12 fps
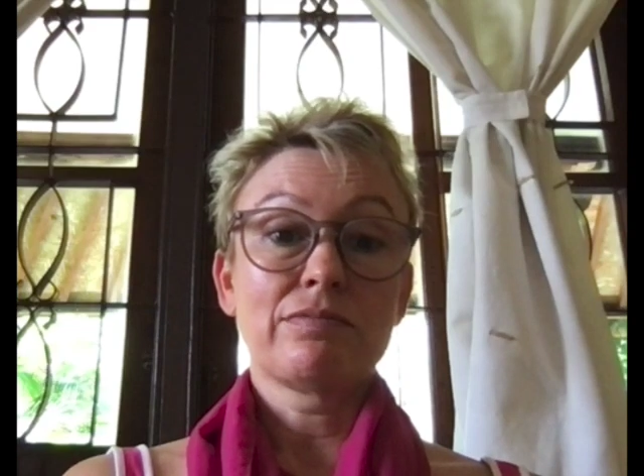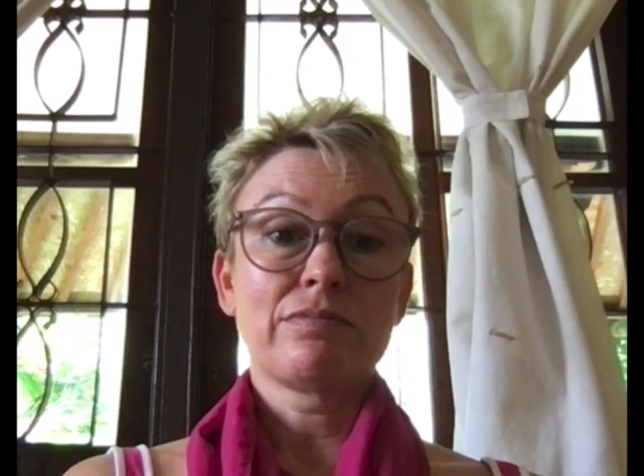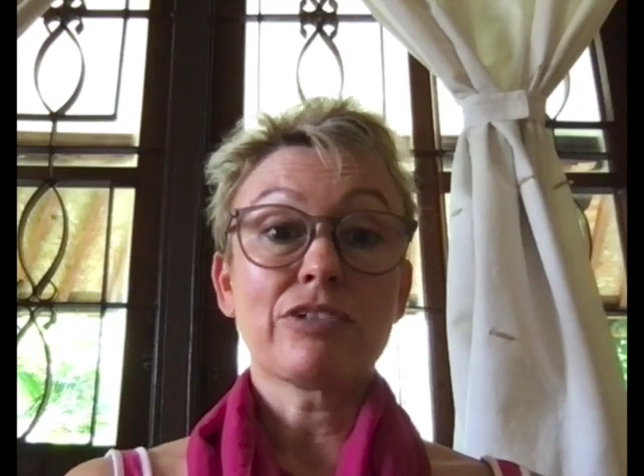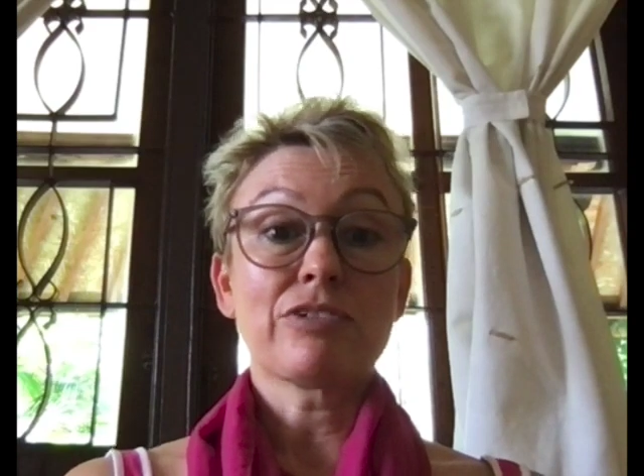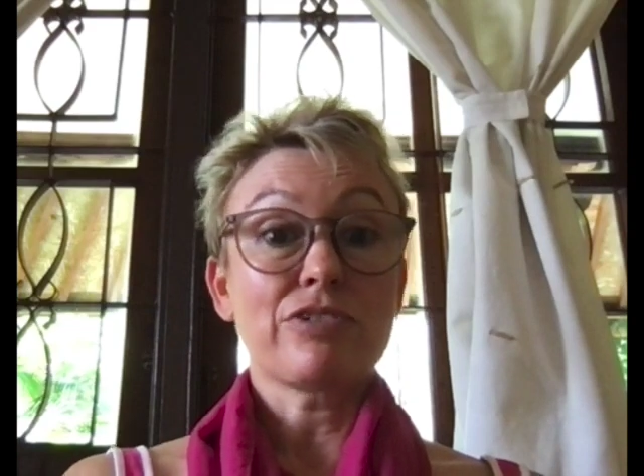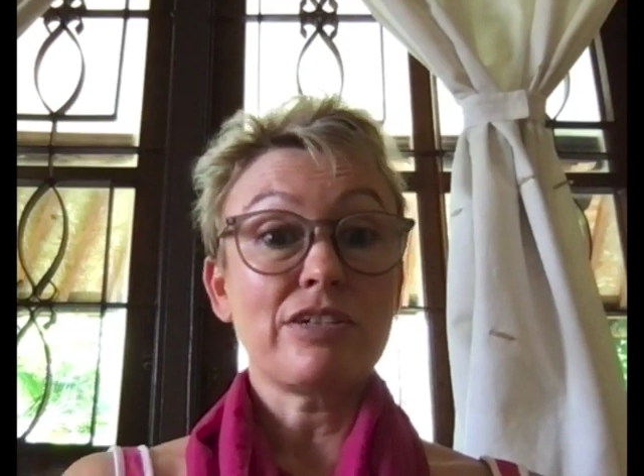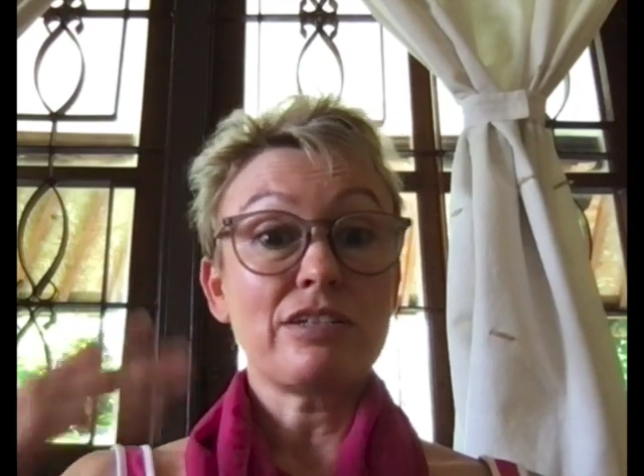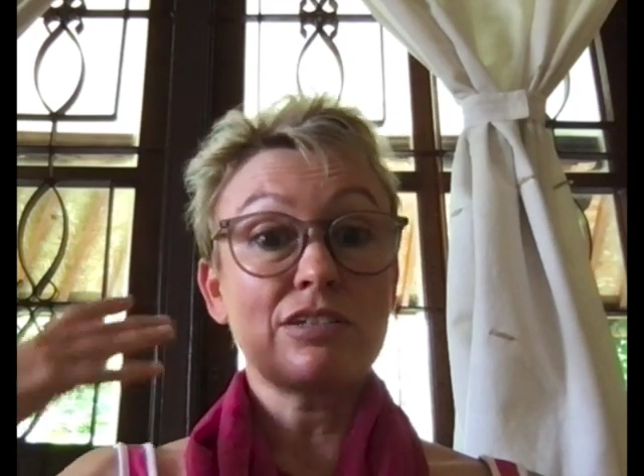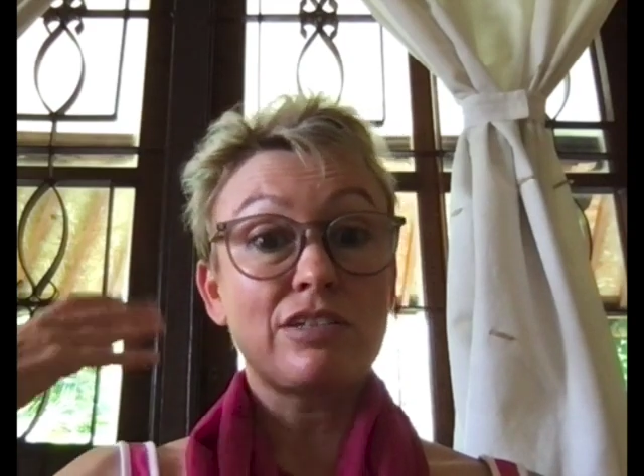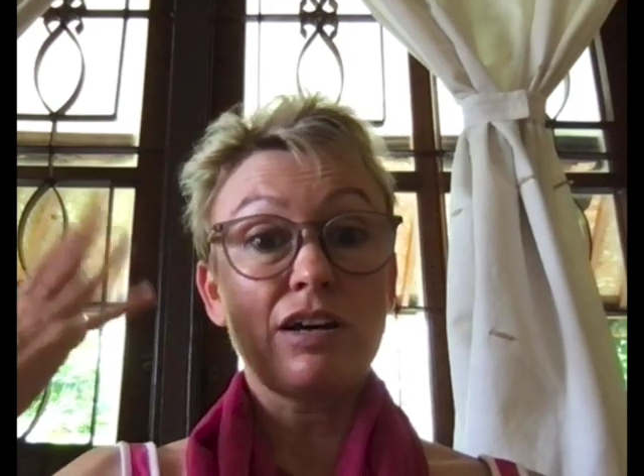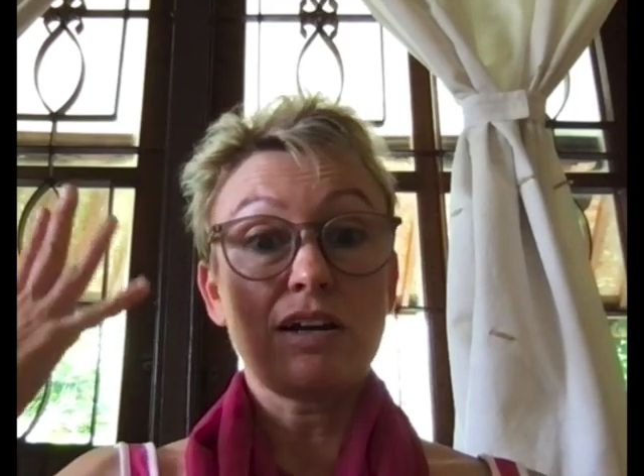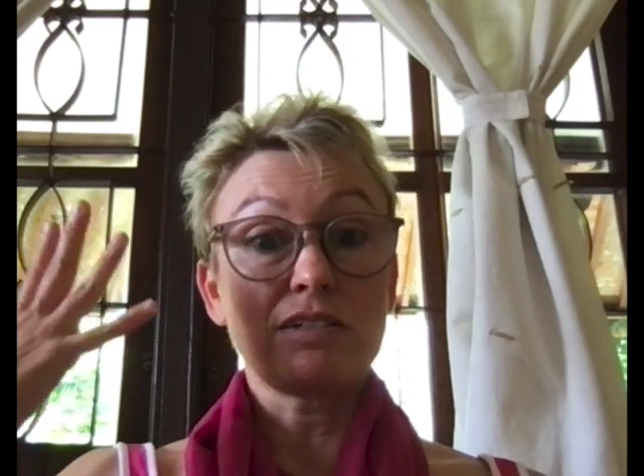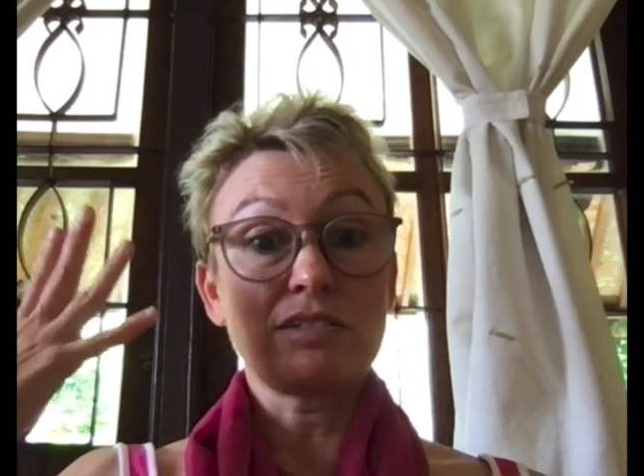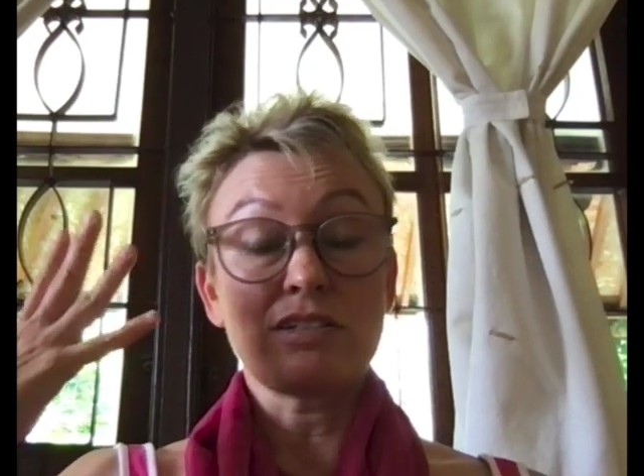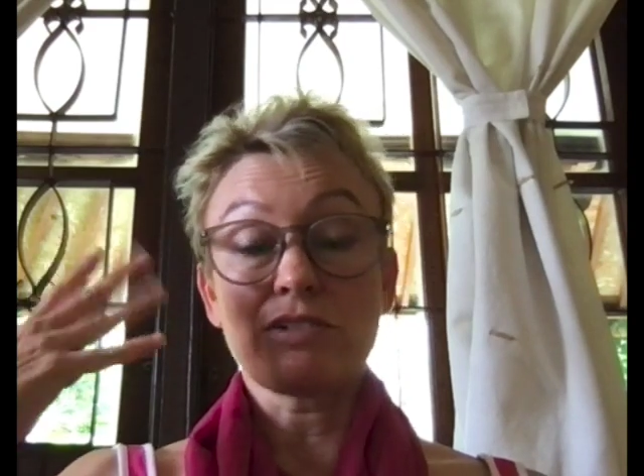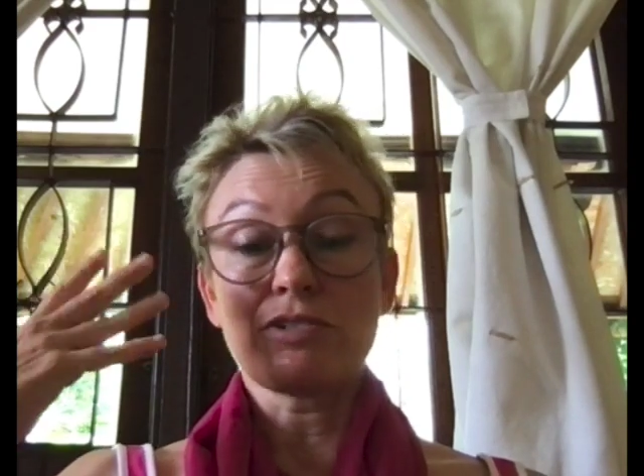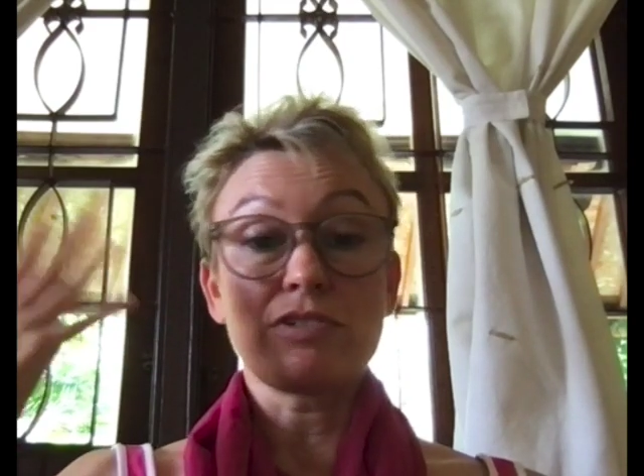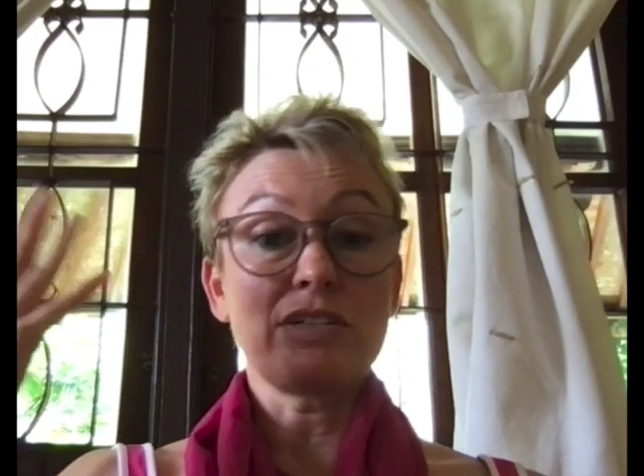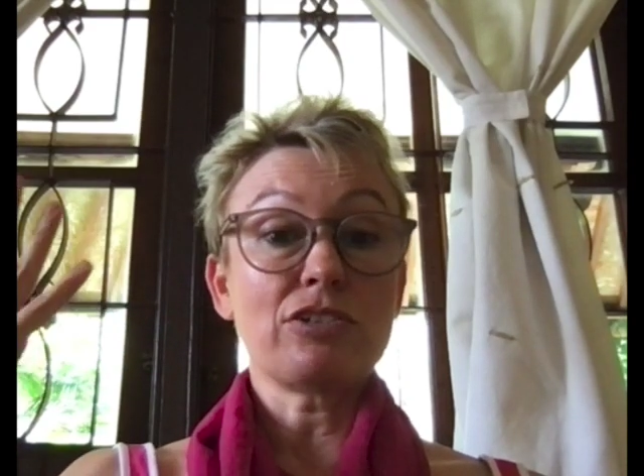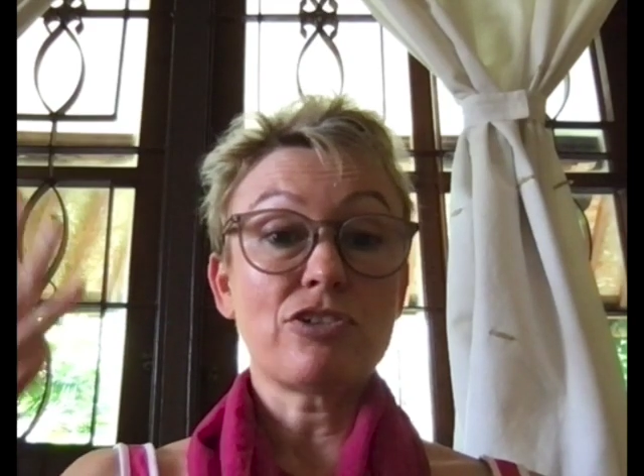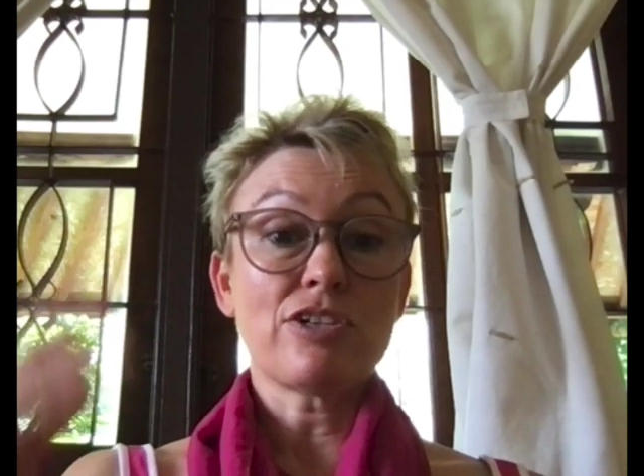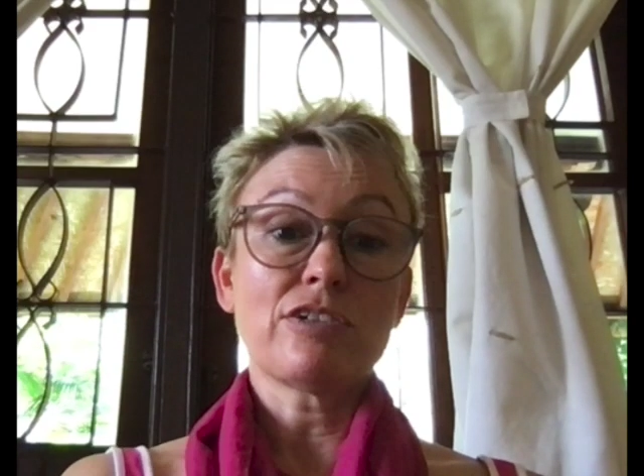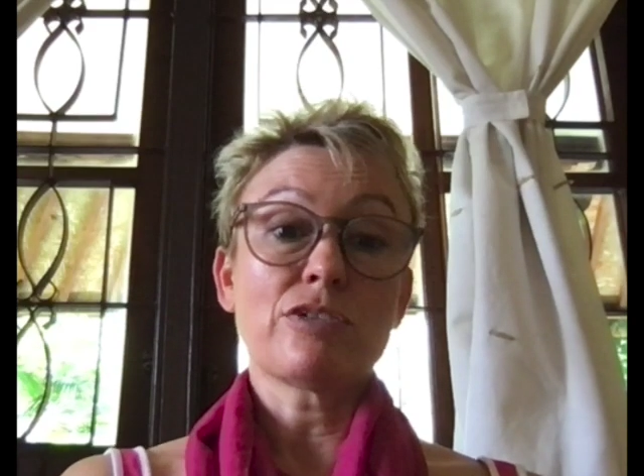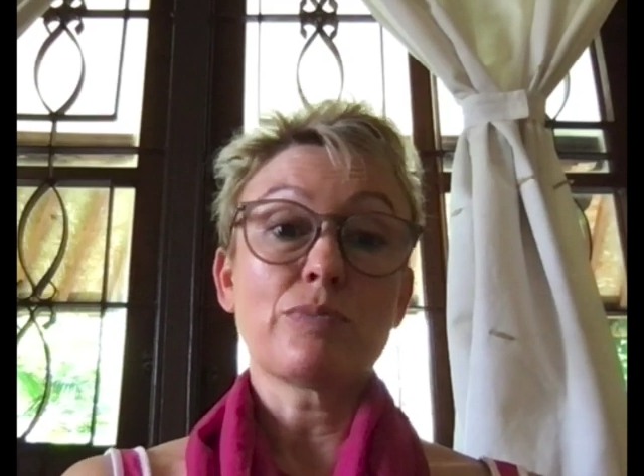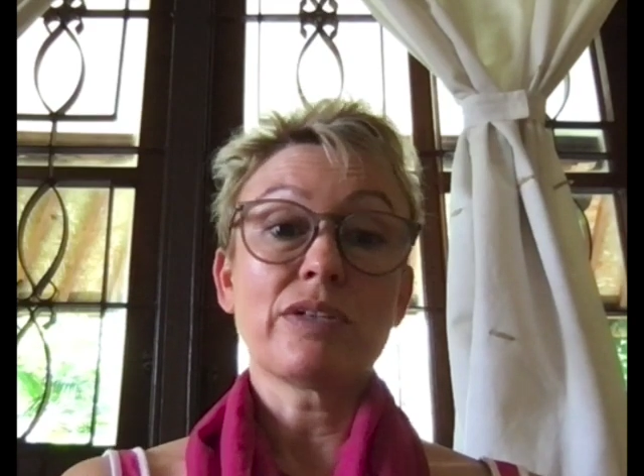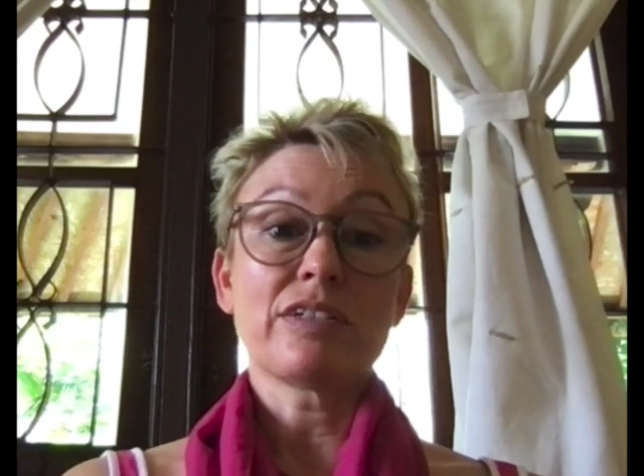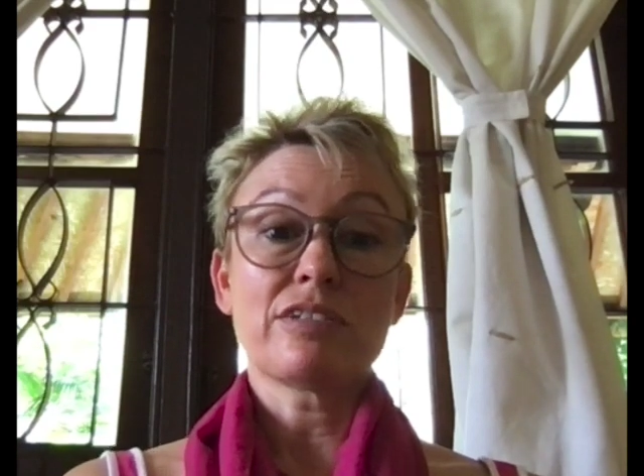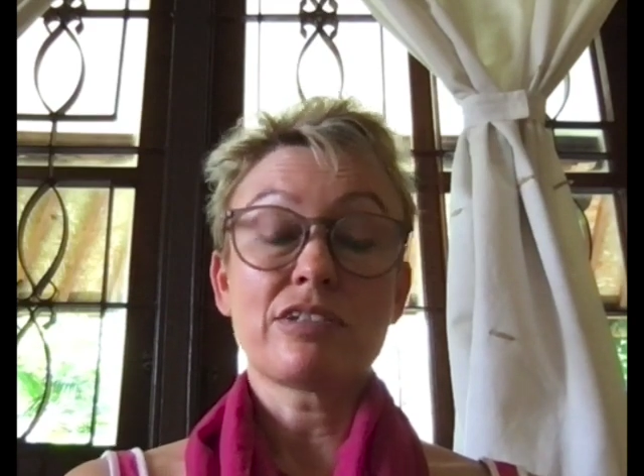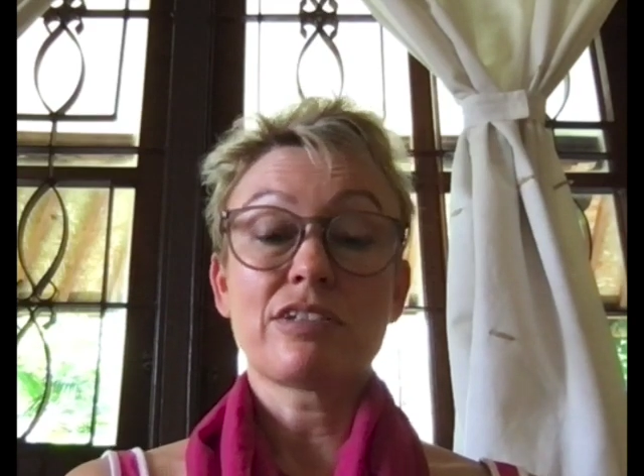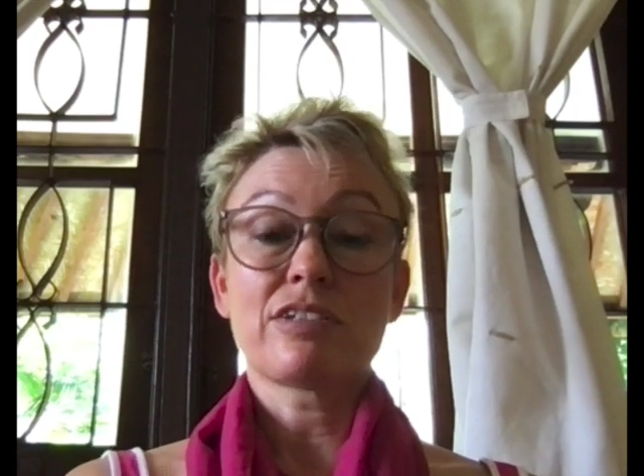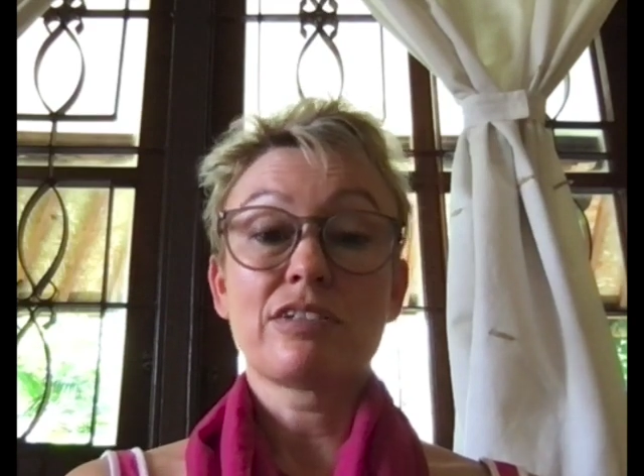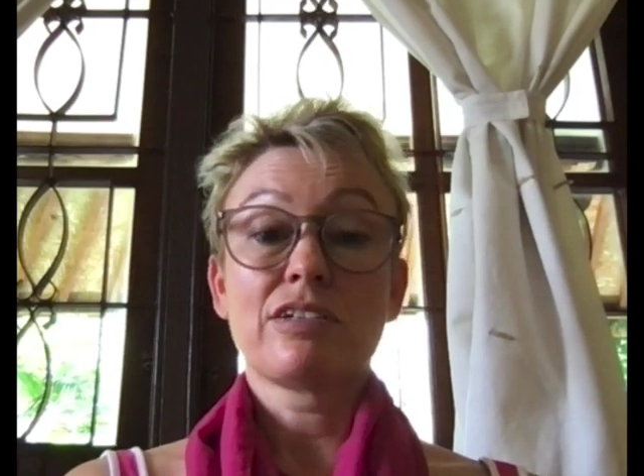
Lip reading: There's these thoughts. There's these judgments.